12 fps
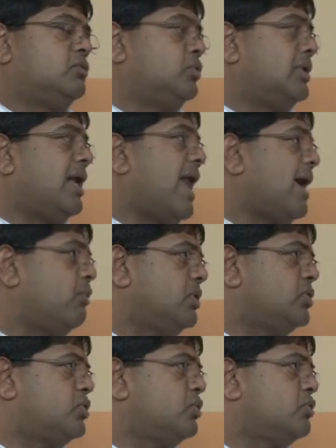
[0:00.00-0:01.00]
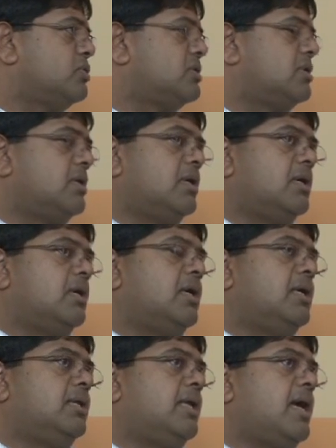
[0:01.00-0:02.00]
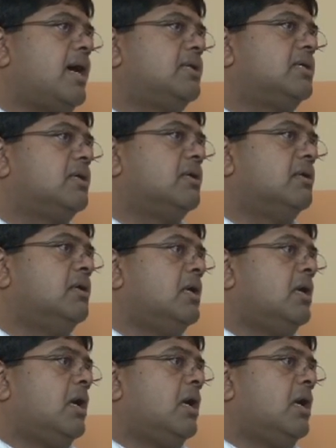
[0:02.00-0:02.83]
through the language used in the article.